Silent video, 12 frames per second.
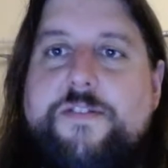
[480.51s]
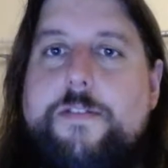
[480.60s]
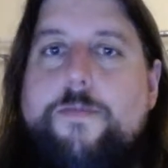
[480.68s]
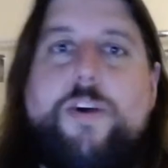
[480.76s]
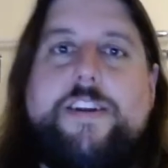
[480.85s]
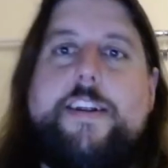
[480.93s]

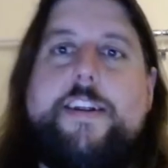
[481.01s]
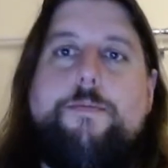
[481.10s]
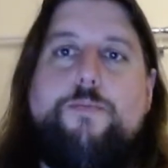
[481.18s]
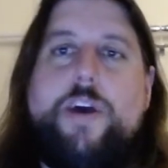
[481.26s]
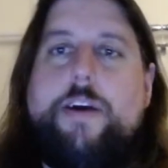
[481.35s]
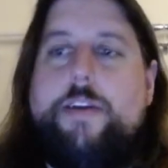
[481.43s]
what
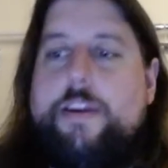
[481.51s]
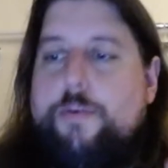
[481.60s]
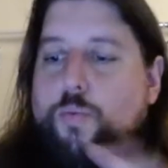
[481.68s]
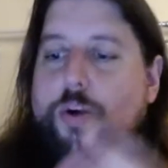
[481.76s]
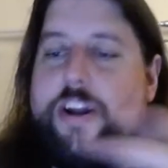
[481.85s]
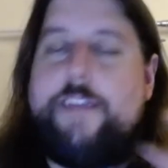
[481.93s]

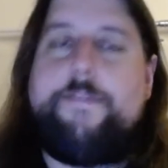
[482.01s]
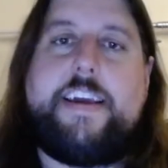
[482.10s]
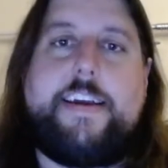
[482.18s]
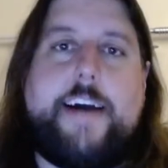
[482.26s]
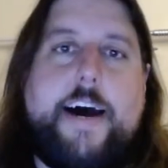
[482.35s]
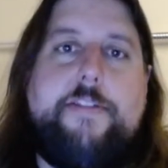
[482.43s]
if he
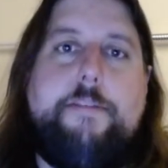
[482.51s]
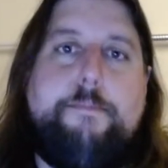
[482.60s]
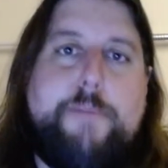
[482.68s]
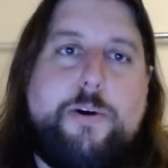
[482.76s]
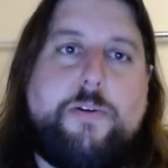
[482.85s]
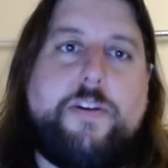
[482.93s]
got the
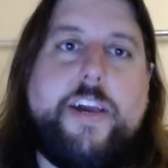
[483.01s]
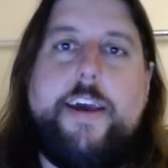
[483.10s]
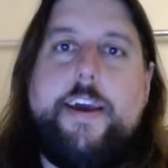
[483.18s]
milk